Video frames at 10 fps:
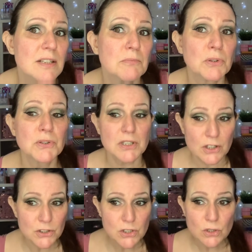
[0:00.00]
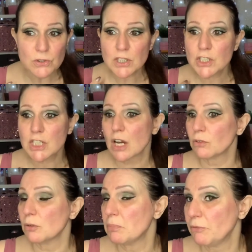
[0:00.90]
But I just thought I'd show
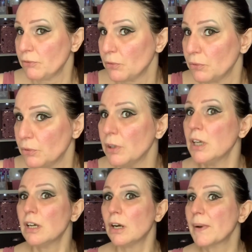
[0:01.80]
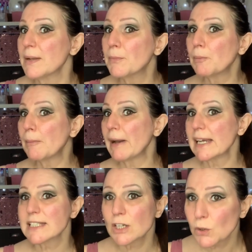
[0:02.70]
you before I went and put my
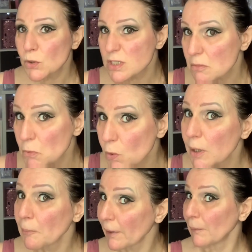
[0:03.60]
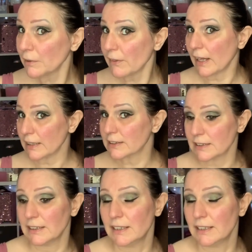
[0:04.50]
base on, because I'm quite proud of that.